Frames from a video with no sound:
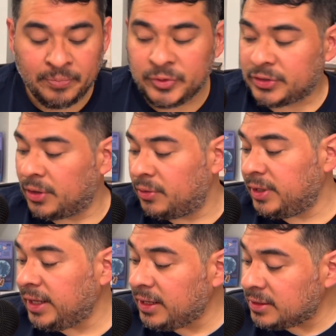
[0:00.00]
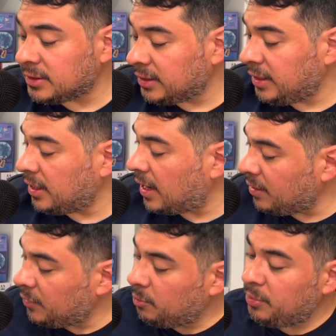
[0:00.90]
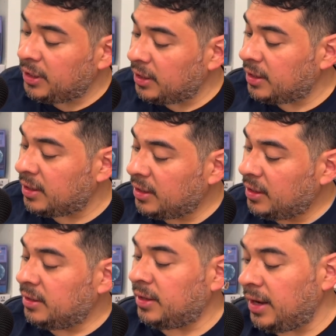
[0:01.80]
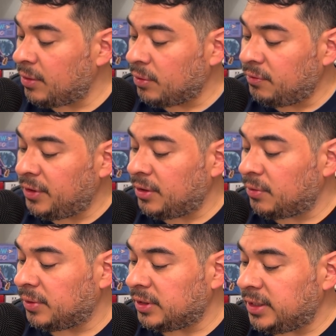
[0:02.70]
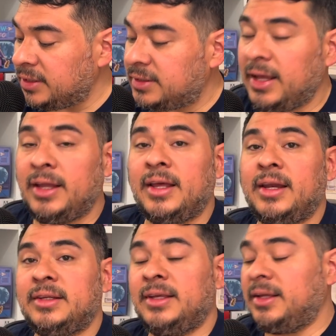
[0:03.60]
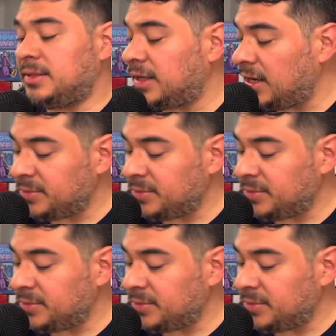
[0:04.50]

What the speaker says: So easily I would pick the Arrow Video release 10 out of 10 times,